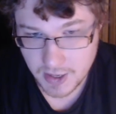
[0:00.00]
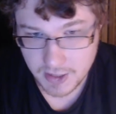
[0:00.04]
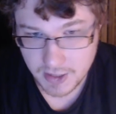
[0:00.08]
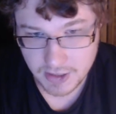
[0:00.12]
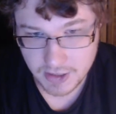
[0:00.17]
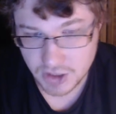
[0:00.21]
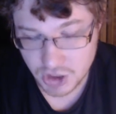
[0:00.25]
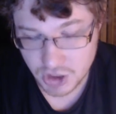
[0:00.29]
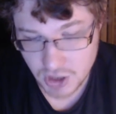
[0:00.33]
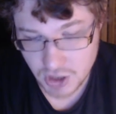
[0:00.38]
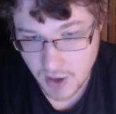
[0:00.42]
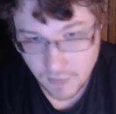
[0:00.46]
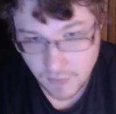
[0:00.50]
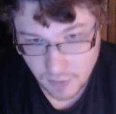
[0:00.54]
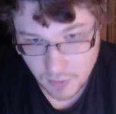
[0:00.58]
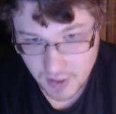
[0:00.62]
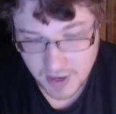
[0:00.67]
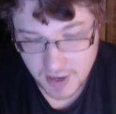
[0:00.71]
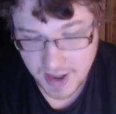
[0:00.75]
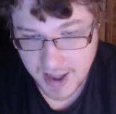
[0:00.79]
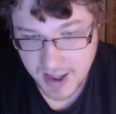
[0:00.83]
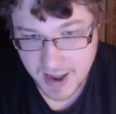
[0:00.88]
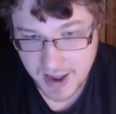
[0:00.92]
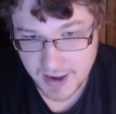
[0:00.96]
It's
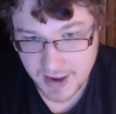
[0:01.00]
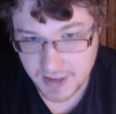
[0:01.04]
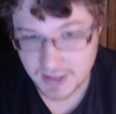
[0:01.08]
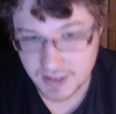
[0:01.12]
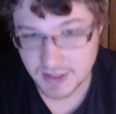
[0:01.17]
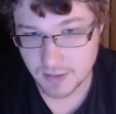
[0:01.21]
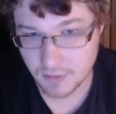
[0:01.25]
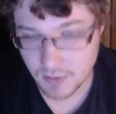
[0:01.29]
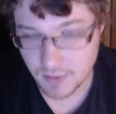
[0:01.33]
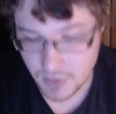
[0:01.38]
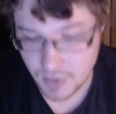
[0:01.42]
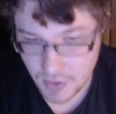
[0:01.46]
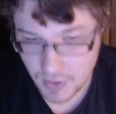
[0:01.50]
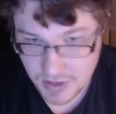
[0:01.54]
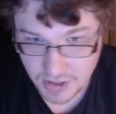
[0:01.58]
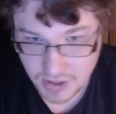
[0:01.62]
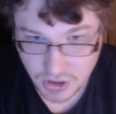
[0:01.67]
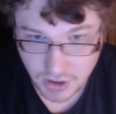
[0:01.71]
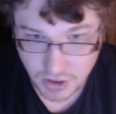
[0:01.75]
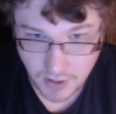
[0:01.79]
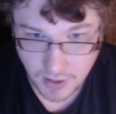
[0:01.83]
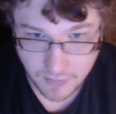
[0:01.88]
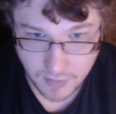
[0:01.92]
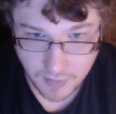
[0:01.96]
shuffling hands, and when
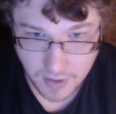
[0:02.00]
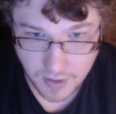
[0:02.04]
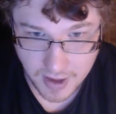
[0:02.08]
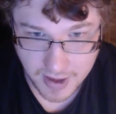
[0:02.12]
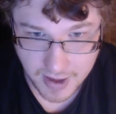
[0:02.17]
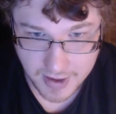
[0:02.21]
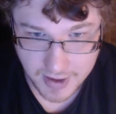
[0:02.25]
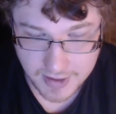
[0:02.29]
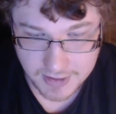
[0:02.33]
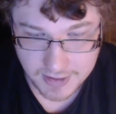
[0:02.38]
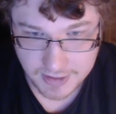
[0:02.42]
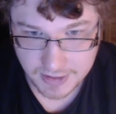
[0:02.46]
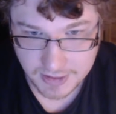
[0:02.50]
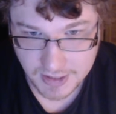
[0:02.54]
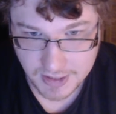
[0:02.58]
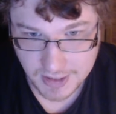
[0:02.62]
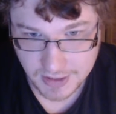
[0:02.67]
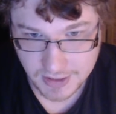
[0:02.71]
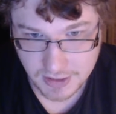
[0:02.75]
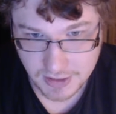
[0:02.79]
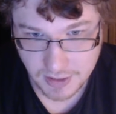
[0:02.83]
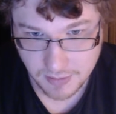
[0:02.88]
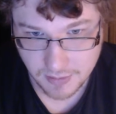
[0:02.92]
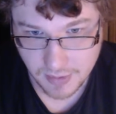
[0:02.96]
things shuffle hands, it
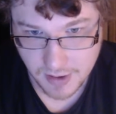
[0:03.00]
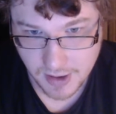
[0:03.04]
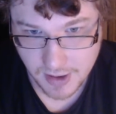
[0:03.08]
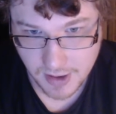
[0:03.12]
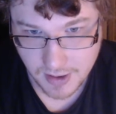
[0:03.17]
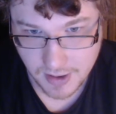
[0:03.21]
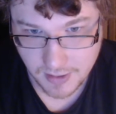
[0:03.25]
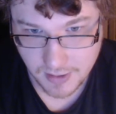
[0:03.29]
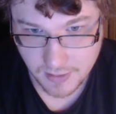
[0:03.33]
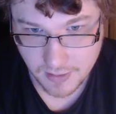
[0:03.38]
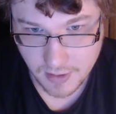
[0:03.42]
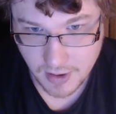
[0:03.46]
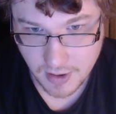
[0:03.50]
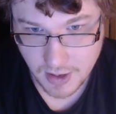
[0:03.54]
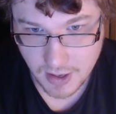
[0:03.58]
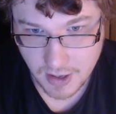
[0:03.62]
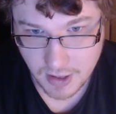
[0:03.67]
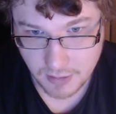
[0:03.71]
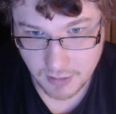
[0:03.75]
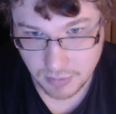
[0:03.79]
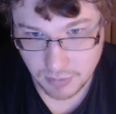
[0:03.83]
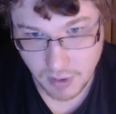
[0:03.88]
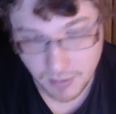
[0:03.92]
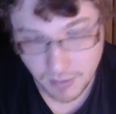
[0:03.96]
tends to be
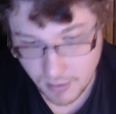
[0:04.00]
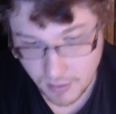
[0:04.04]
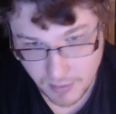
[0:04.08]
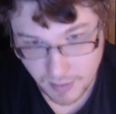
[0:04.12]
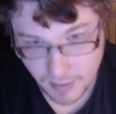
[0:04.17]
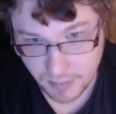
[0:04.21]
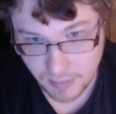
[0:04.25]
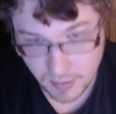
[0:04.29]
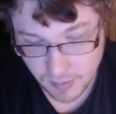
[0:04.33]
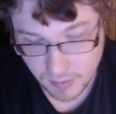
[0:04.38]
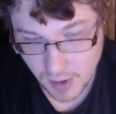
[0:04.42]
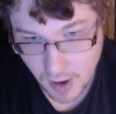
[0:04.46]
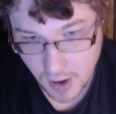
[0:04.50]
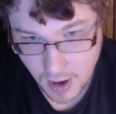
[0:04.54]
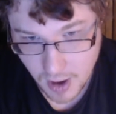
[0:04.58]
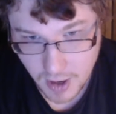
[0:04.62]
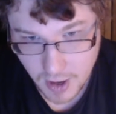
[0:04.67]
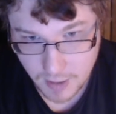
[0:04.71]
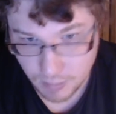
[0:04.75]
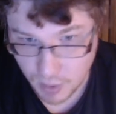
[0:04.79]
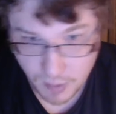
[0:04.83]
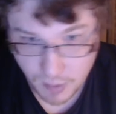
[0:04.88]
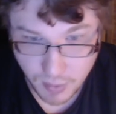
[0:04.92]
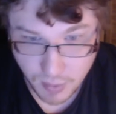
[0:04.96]
blah blah blah blah
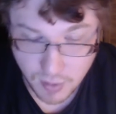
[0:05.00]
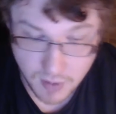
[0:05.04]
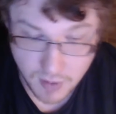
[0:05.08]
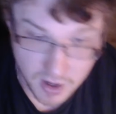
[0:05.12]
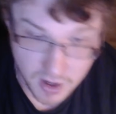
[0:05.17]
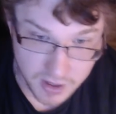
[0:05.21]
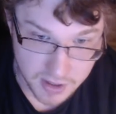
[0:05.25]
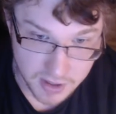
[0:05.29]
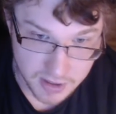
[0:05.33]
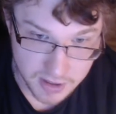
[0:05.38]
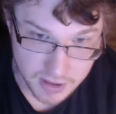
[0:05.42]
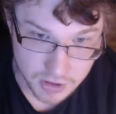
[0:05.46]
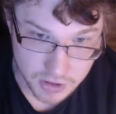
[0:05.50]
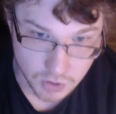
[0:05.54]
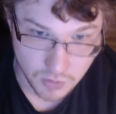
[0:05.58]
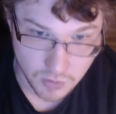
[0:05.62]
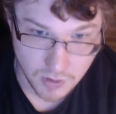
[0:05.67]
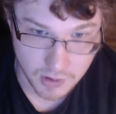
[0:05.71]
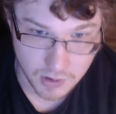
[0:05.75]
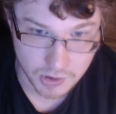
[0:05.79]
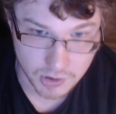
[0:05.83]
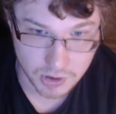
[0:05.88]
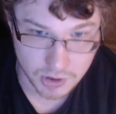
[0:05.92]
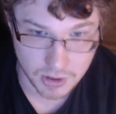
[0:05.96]
blah, purple monkey
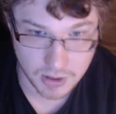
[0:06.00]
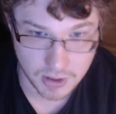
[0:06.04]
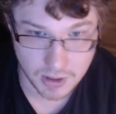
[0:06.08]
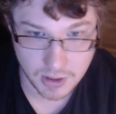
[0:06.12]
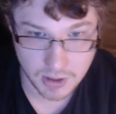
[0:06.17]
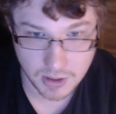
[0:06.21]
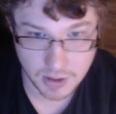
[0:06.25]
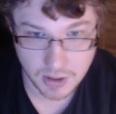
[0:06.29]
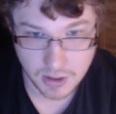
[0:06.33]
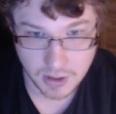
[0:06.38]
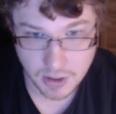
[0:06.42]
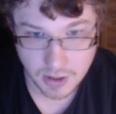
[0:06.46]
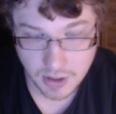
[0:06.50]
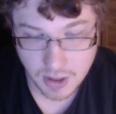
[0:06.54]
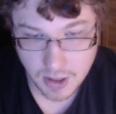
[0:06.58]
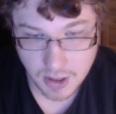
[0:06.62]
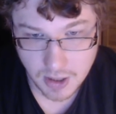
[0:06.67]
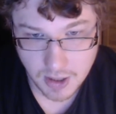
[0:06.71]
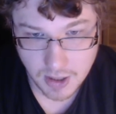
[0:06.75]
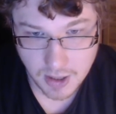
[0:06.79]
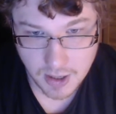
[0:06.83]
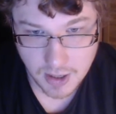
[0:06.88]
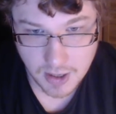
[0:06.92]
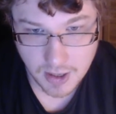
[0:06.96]
dishwasher.
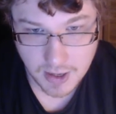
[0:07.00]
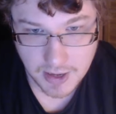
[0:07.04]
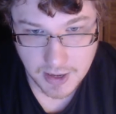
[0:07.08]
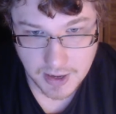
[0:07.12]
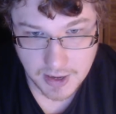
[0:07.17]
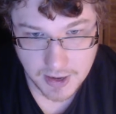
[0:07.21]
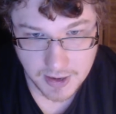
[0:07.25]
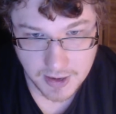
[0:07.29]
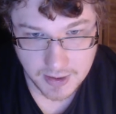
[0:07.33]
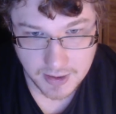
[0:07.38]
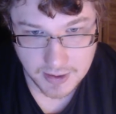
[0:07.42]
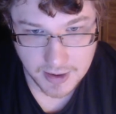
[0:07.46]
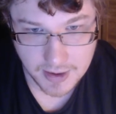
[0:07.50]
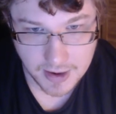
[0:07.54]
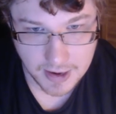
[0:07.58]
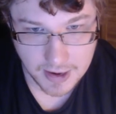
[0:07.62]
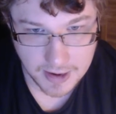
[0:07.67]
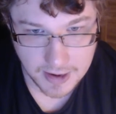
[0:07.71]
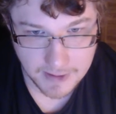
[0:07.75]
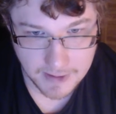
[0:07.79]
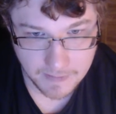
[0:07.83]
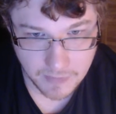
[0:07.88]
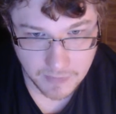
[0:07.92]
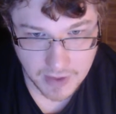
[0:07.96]
And
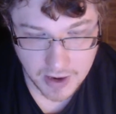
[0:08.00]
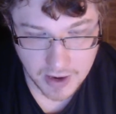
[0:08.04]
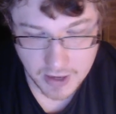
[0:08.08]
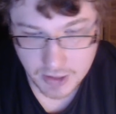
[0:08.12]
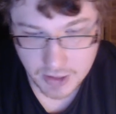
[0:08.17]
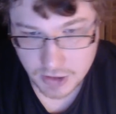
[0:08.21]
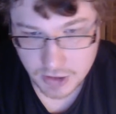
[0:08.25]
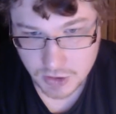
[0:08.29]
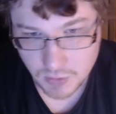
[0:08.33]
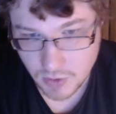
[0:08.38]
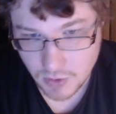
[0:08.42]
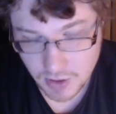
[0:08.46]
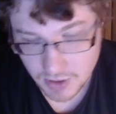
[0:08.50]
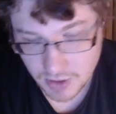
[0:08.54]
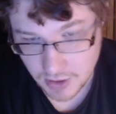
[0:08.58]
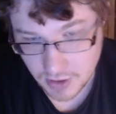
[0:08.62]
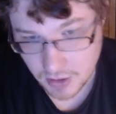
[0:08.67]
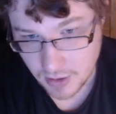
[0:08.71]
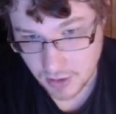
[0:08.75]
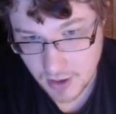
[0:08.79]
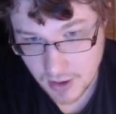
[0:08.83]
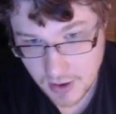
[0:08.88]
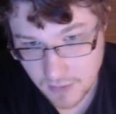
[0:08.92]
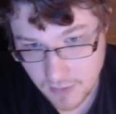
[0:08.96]
I just wanted to
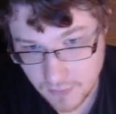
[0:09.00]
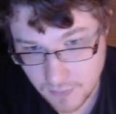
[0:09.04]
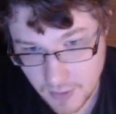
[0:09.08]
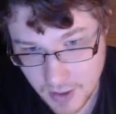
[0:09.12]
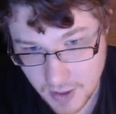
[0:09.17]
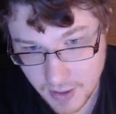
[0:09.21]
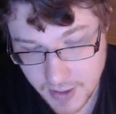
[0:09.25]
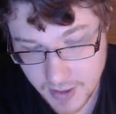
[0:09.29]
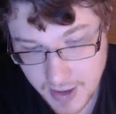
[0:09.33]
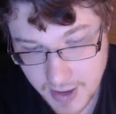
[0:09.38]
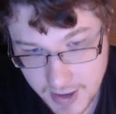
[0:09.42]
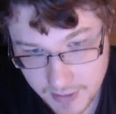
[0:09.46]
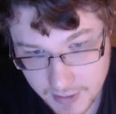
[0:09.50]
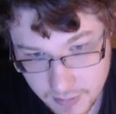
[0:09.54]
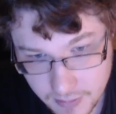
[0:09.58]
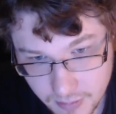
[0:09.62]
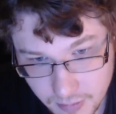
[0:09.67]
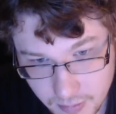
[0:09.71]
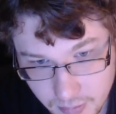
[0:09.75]
clarify that.